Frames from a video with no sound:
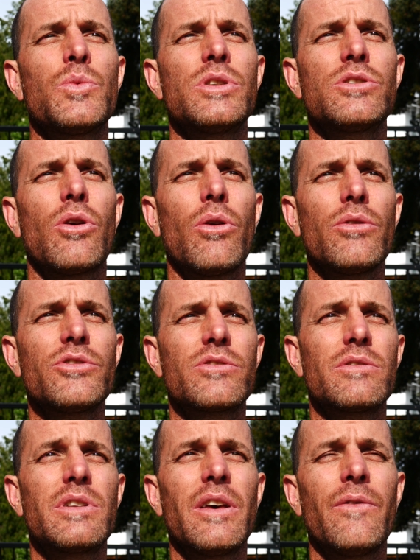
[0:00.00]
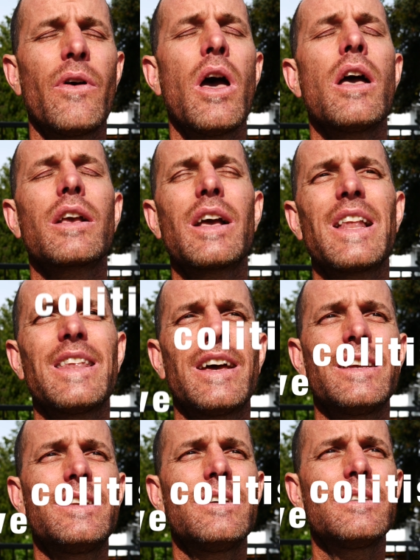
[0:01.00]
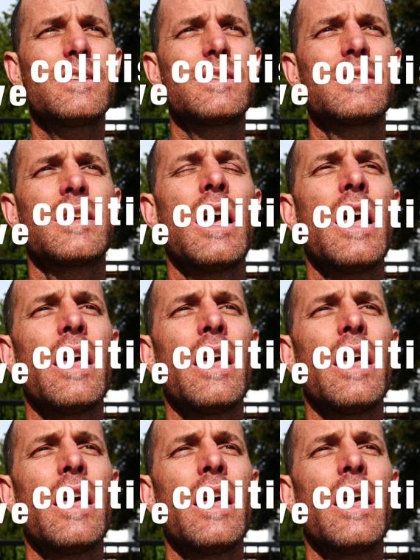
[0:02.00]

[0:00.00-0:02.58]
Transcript: was ulcerative colitis.